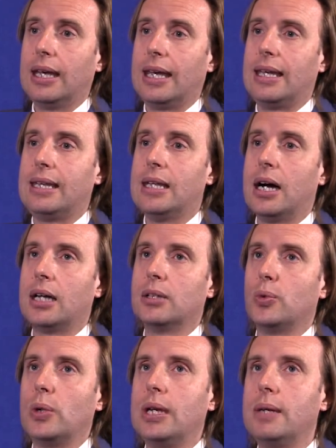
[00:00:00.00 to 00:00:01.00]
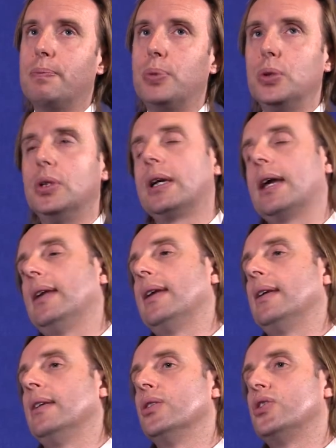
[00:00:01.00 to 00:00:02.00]
and not really put the
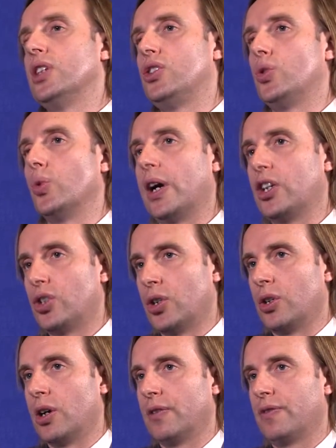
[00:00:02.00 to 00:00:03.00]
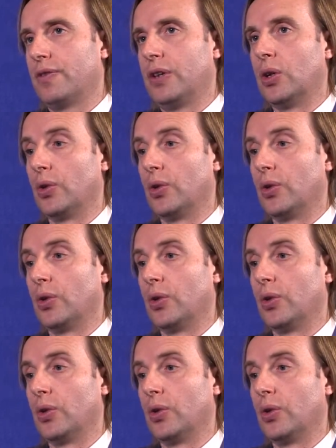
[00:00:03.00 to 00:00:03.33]
candidate in a situation of,